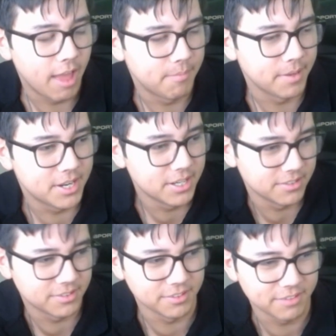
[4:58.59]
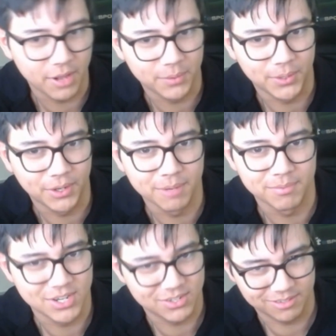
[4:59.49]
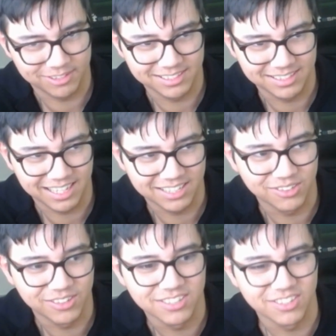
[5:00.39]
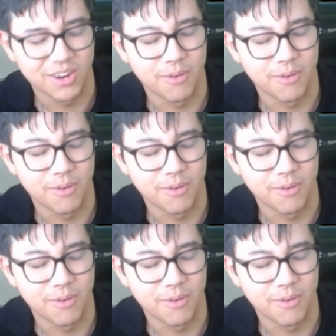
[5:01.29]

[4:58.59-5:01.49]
because of how long I'm pretty sure it was like 2 years ago